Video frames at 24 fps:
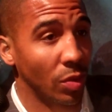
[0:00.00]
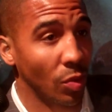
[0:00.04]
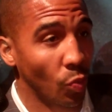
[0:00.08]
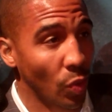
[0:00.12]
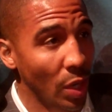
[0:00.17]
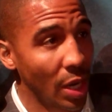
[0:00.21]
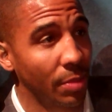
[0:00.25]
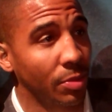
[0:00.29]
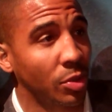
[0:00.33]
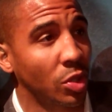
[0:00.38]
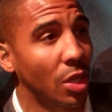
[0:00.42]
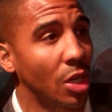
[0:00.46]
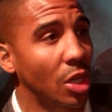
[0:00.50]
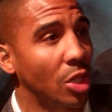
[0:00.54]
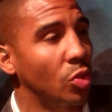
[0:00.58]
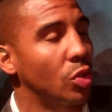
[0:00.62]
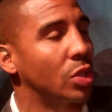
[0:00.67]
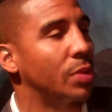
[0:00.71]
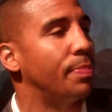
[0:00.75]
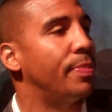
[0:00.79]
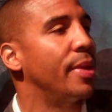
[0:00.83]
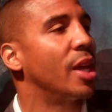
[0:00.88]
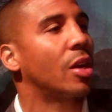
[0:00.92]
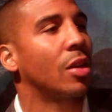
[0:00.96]
What I'm trying to
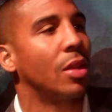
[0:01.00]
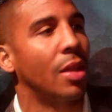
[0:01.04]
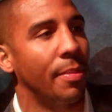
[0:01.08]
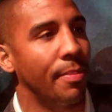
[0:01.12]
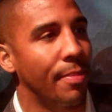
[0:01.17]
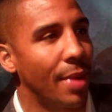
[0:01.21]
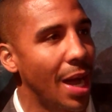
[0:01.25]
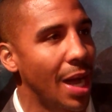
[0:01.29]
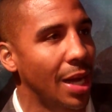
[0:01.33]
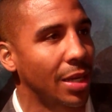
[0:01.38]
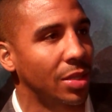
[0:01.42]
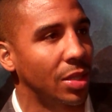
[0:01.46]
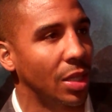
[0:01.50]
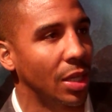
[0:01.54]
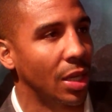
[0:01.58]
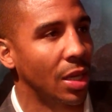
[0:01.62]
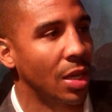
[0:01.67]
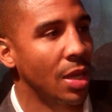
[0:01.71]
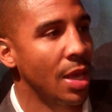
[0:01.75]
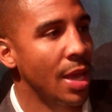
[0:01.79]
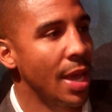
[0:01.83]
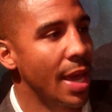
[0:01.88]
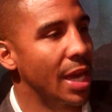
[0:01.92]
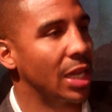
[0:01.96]
do is bigger than boxing,
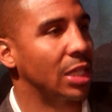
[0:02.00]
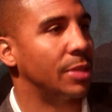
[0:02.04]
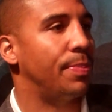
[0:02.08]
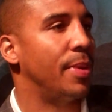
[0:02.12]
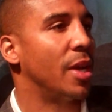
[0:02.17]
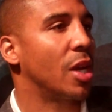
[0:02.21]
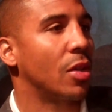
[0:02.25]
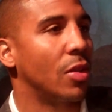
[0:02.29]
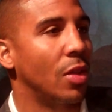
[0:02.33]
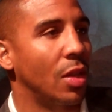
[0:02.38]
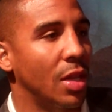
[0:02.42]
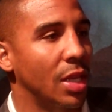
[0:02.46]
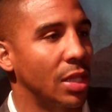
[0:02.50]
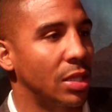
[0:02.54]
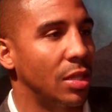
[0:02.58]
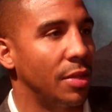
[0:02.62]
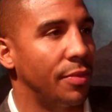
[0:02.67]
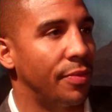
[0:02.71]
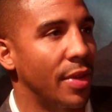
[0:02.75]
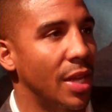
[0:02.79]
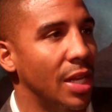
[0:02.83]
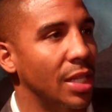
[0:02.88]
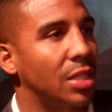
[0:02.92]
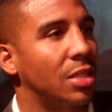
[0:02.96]
and it's bigger than this
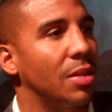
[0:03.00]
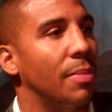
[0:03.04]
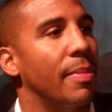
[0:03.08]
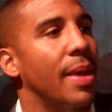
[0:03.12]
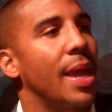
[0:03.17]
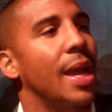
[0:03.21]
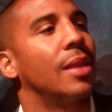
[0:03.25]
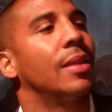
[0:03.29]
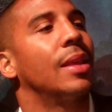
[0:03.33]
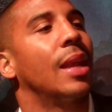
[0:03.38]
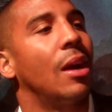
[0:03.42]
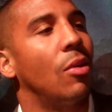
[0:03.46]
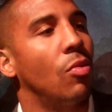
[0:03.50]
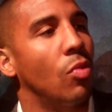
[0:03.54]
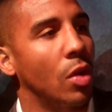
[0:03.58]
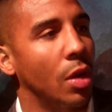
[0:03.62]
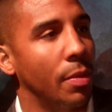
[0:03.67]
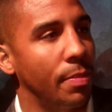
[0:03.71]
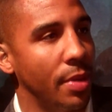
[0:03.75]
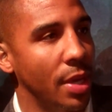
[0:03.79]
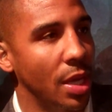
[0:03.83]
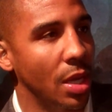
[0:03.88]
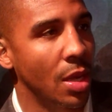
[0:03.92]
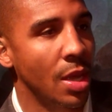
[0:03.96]
event. It's the man that I
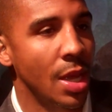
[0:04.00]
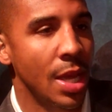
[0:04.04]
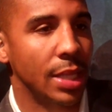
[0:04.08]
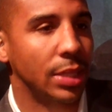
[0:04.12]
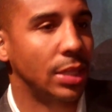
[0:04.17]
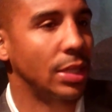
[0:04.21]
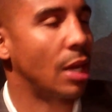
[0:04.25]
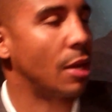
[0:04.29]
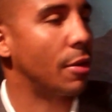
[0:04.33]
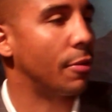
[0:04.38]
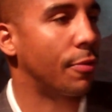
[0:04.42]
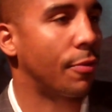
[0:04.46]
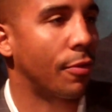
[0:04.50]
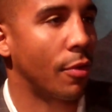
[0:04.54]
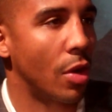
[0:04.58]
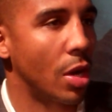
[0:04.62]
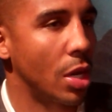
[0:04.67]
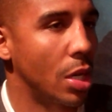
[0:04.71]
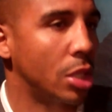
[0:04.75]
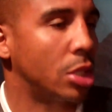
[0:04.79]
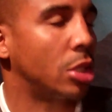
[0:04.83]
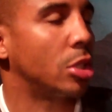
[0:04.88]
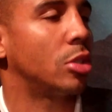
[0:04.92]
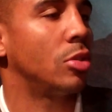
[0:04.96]
want to be. It's not a
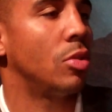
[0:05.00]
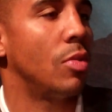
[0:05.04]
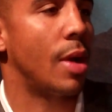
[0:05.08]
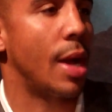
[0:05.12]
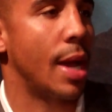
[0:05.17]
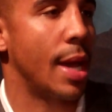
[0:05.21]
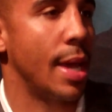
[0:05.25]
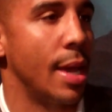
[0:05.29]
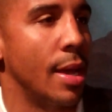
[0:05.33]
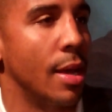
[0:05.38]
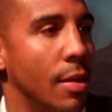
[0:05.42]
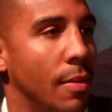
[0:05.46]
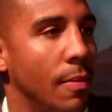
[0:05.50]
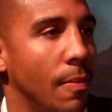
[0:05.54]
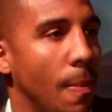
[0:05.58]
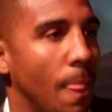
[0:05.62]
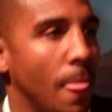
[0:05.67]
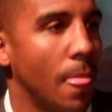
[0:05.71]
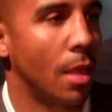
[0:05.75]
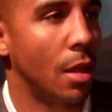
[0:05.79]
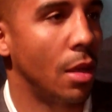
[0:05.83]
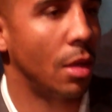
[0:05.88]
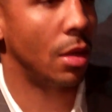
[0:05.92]
front, it's just who I am.